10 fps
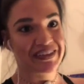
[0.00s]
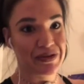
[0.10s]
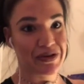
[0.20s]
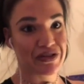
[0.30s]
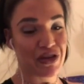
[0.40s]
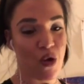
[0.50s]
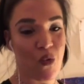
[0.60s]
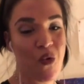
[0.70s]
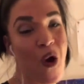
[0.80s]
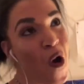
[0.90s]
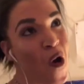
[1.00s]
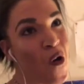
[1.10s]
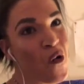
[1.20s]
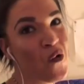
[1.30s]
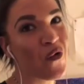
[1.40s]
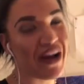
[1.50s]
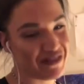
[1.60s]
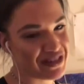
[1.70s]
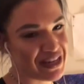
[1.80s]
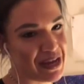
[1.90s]
You get the woo
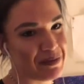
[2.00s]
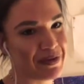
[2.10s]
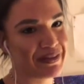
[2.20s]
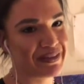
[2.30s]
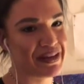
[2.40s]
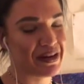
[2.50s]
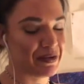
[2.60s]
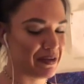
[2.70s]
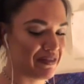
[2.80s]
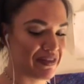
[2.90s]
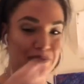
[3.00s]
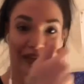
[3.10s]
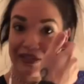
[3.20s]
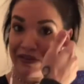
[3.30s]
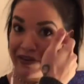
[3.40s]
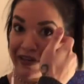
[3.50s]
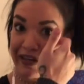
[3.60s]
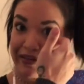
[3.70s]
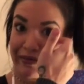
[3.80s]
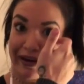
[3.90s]
every time, you know, one of us bends over to get in
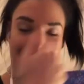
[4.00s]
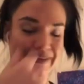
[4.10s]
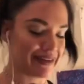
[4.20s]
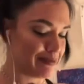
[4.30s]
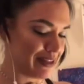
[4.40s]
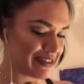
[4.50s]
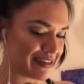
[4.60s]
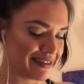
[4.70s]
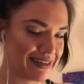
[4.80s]
the ring. God bless it.